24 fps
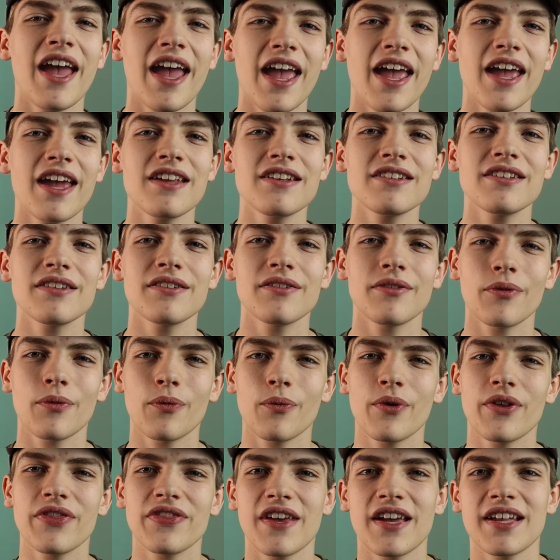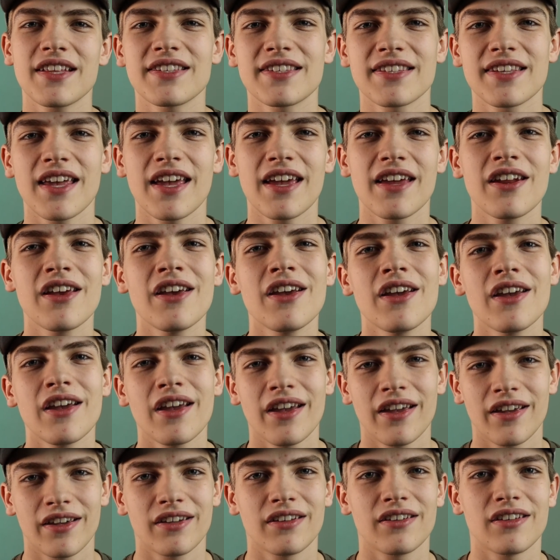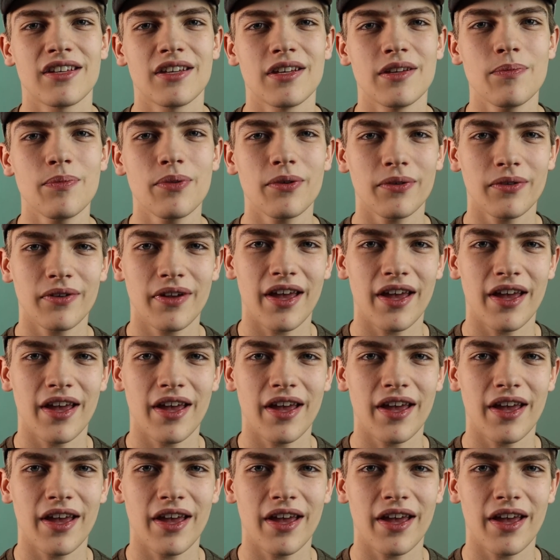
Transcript: And with that said, keep